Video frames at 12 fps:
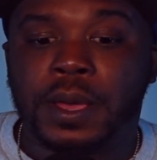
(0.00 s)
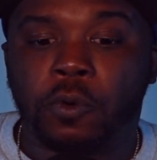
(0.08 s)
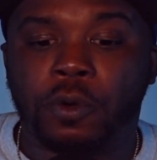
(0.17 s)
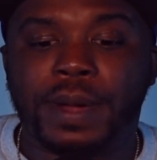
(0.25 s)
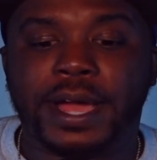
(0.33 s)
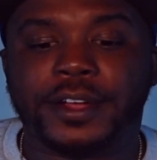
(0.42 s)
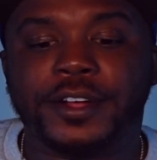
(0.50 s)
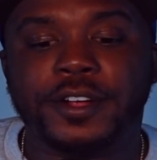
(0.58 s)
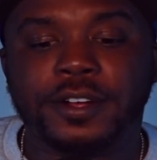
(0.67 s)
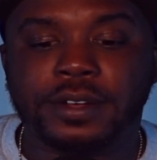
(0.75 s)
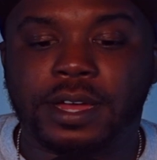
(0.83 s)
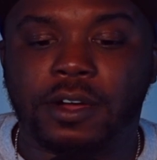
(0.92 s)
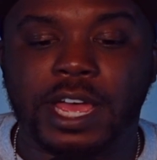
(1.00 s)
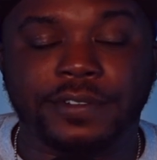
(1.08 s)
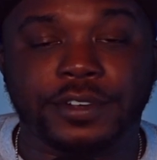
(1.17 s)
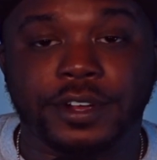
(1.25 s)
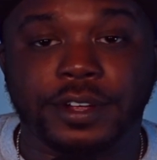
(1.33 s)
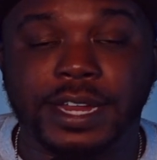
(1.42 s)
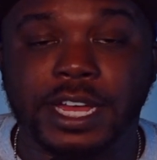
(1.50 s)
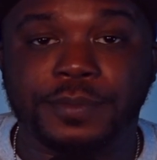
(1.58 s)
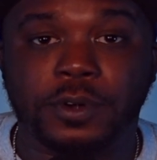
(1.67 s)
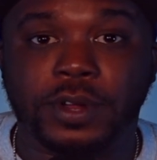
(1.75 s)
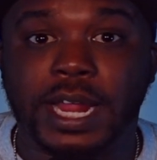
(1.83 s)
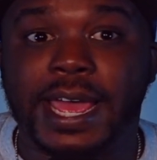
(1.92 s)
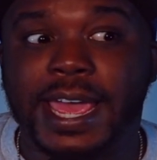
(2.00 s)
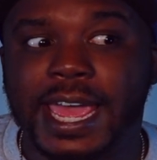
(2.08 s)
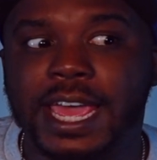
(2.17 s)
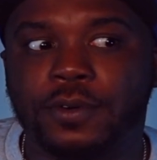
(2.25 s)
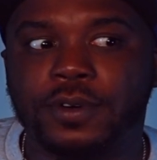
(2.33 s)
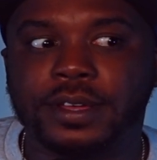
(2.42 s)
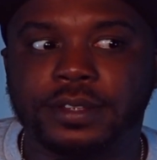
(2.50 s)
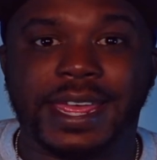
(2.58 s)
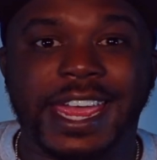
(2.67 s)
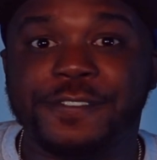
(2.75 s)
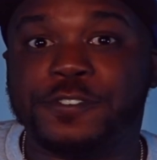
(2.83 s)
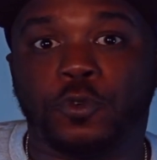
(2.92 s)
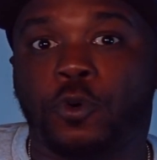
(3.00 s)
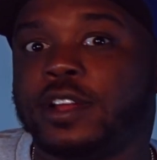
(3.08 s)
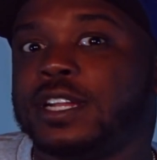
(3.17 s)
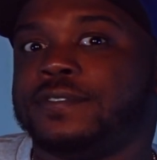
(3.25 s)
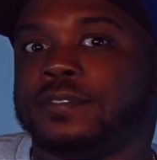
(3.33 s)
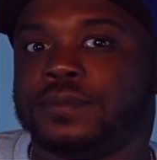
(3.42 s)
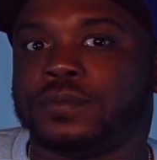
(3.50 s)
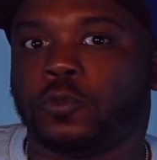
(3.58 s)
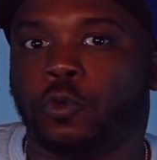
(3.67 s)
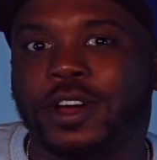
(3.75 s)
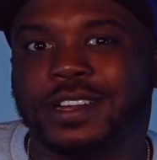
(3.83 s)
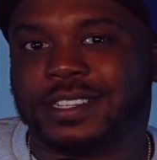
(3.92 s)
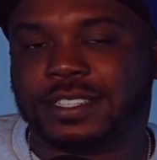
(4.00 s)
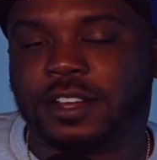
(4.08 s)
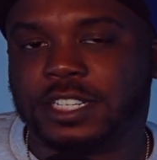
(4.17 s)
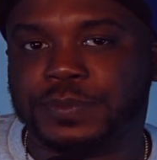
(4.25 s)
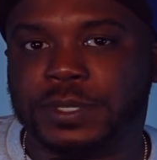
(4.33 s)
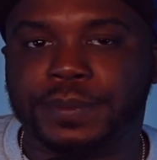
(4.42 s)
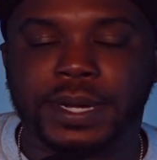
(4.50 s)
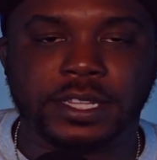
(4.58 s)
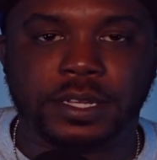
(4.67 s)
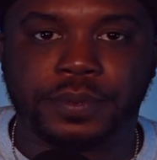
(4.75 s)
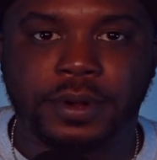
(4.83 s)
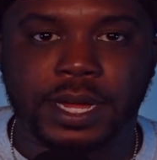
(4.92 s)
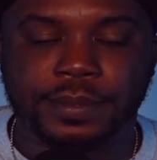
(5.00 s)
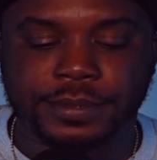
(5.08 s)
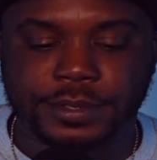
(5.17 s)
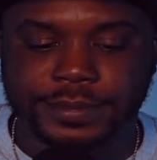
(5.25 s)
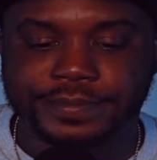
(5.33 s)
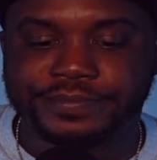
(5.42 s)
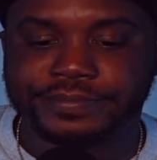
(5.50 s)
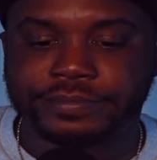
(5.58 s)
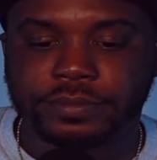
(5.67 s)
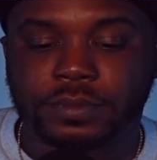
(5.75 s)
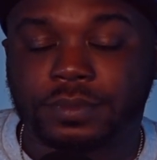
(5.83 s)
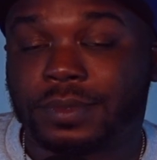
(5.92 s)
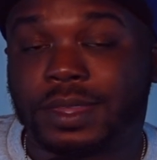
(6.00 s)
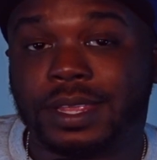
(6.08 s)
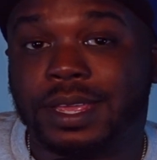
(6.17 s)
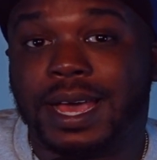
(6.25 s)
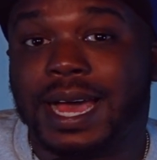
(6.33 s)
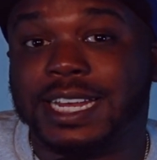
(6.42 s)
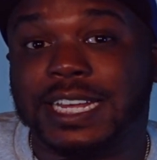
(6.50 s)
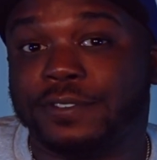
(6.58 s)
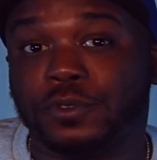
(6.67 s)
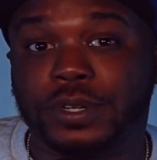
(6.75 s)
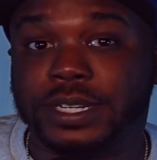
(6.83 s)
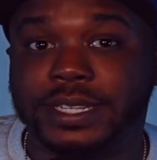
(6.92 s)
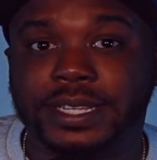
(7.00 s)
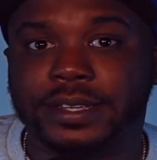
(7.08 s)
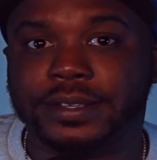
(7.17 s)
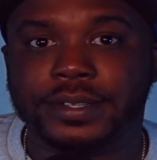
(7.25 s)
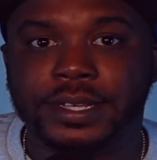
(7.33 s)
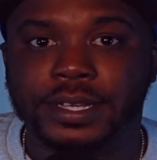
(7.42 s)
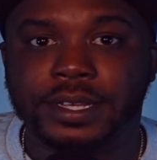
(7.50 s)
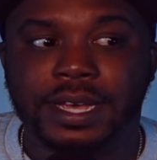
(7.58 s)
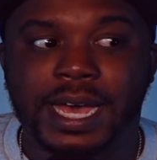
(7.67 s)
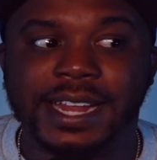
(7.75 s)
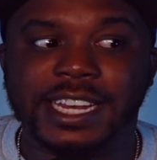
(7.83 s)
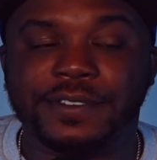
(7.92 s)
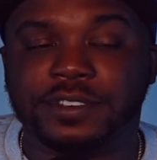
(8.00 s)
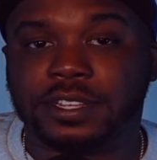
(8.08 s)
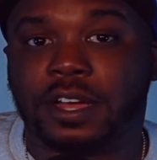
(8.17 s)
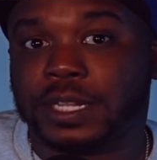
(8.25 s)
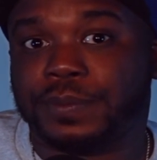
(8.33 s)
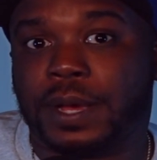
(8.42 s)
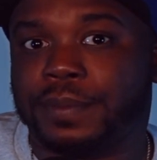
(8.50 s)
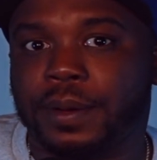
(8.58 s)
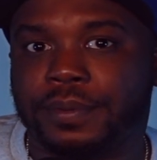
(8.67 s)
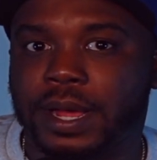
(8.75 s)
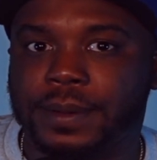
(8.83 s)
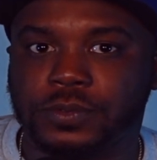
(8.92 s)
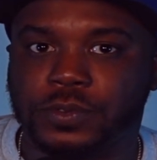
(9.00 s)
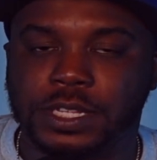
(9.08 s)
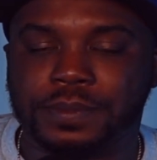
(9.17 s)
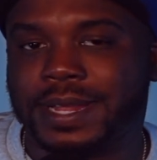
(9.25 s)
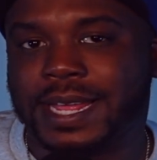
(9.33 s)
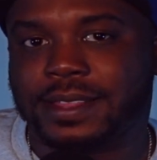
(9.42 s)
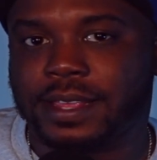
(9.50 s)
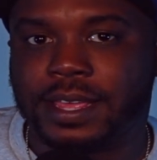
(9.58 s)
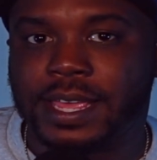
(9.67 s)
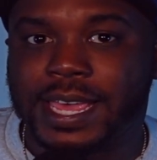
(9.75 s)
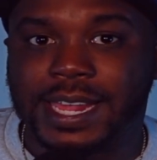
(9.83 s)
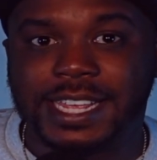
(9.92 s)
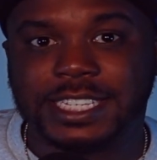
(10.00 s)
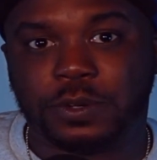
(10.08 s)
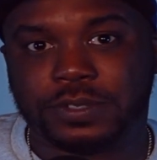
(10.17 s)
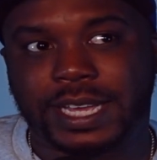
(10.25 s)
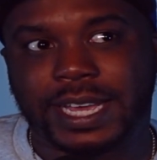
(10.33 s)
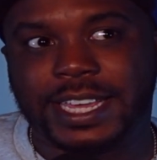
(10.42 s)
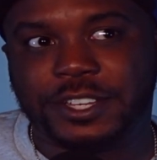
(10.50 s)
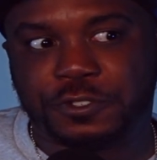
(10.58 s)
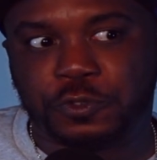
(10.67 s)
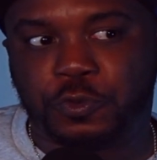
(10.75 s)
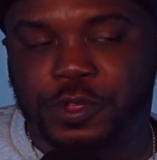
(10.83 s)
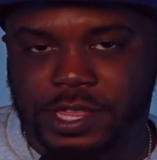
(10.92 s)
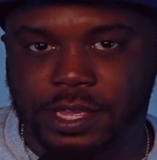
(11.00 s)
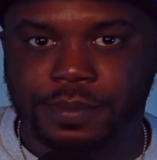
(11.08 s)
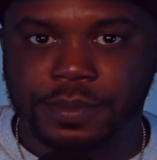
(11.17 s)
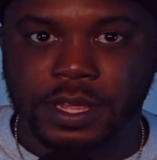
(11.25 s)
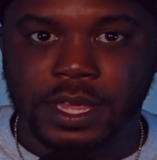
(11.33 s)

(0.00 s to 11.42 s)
With my girl, I don't have a girl now, but when I had one, every one of them wanted to talk to me about their problems. I never really did. I never talked about my problems with them like that, unless it was like an issue with them.